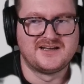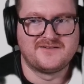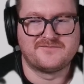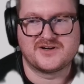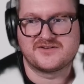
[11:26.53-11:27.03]

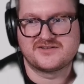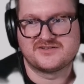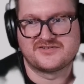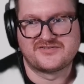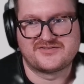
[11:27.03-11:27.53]
very
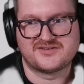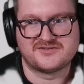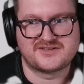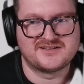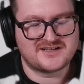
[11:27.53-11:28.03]
close to
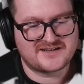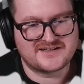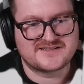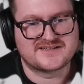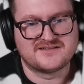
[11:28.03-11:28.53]
looking like
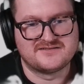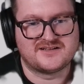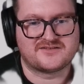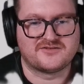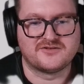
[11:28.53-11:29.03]
Excel.
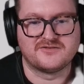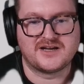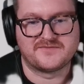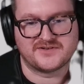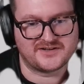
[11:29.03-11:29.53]
Like no
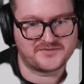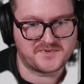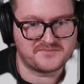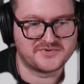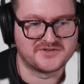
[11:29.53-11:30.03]
effort has
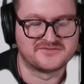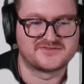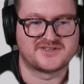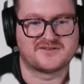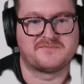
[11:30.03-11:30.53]
been put
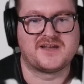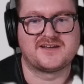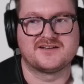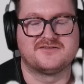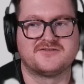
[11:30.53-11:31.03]
to make
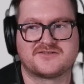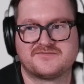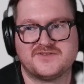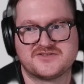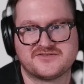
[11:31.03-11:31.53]
it look
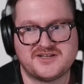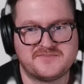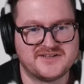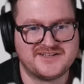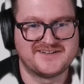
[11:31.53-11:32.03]
visually
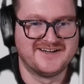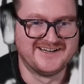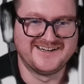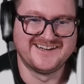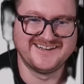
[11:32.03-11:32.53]
appealing.
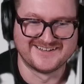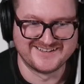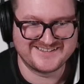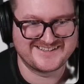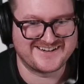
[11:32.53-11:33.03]

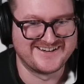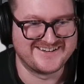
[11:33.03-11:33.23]
So